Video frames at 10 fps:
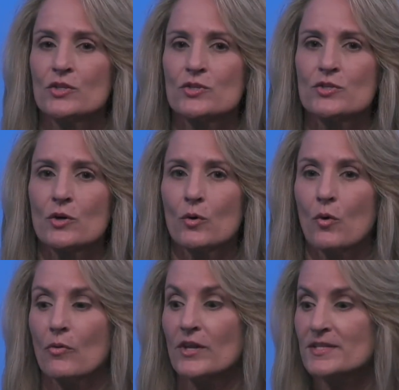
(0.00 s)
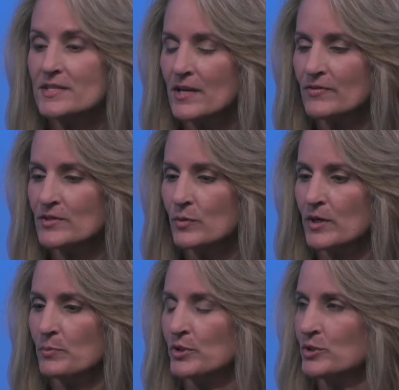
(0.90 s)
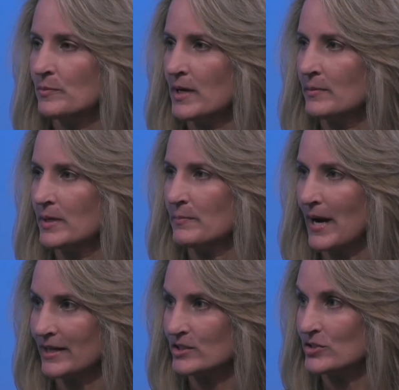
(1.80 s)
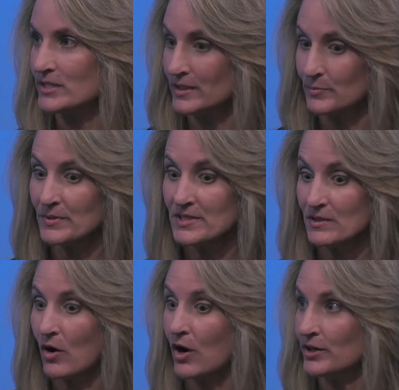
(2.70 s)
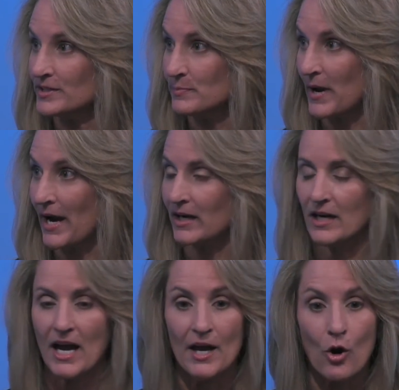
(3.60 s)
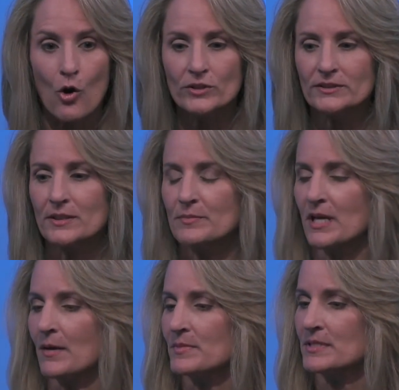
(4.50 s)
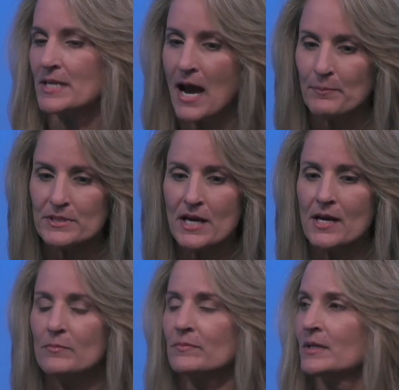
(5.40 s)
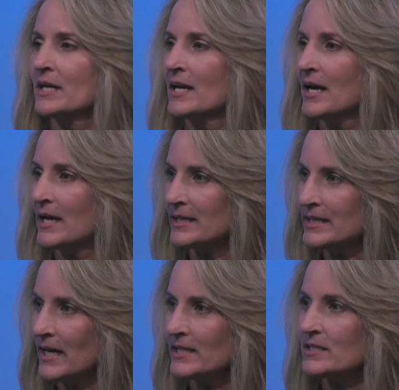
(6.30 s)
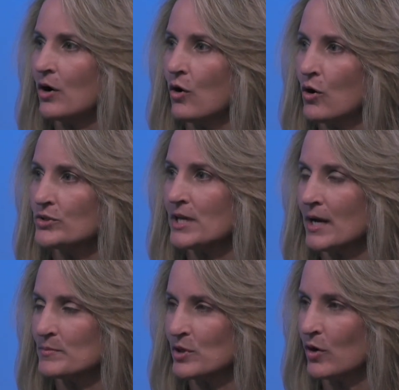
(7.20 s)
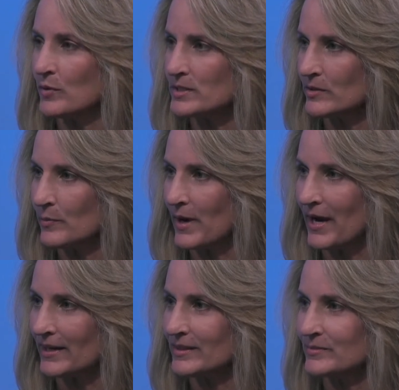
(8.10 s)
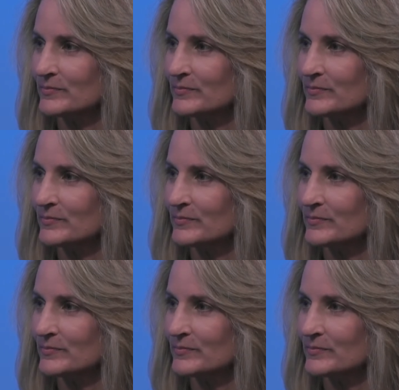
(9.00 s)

So the safest way to put your baby back to sleep is on his back at all sleep times, nap time, at night, all times, always on the back.